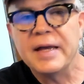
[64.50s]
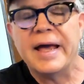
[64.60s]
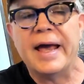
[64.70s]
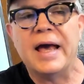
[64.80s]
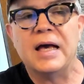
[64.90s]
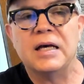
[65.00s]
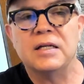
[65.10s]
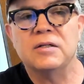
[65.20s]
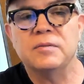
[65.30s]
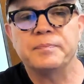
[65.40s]

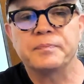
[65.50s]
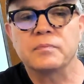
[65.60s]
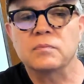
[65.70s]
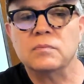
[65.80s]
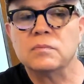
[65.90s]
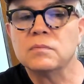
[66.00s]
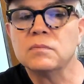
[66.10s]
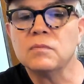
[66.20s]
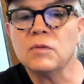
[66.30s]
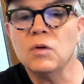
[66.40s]
And
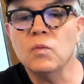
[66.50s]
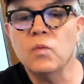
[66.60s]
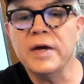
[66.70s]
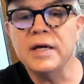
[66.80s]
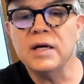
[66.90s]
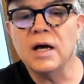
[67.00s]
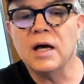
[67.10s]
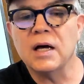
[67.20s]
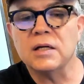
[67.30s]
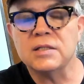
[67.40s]
we
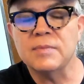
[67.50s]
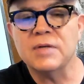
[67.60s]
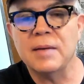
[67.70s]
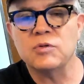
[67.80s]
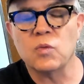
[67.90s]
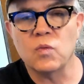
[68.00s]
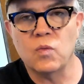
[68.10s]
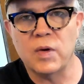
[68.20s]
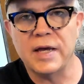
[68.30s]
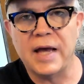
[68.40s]
sometimes
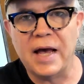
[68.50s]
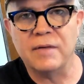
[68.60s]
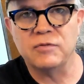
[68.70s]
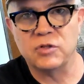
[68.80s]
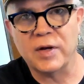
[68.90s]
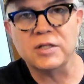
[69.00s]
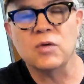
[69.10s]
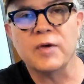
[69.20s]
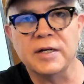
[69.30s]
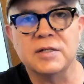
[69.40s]
we have strengths
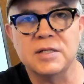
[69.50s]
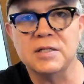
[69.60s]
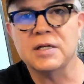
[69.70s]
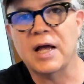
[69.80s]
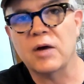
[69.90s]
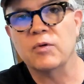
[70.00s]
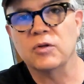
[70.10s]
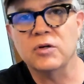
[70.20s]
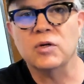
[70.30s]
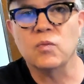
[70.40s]
and weaknesses in how we
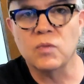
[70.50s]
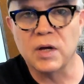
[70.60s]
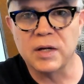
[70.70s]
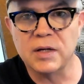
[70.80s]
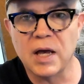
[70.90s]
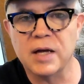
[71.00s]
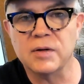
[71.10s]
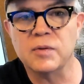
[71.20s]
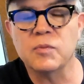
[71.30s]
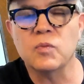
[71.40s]
learn
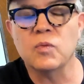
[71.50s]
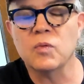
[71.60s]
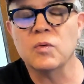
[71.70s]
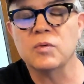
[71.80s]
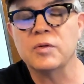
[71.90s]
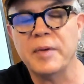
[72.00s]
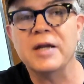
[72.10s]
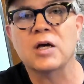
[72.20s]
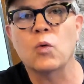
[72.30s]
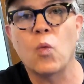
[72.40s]
and
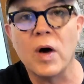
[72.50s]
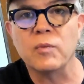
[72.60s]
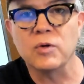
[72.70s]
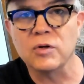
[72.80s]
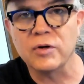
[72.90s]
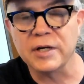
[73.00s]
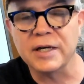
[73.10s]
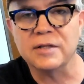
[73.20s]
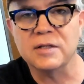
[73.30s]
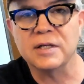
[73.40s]
depending on what we're learning
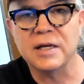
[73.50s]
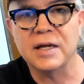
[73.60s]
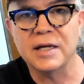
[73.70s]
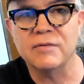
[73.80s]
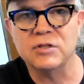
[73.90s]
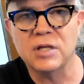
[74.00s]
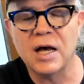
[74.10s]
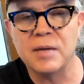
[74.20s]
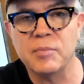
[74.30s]
at any given time.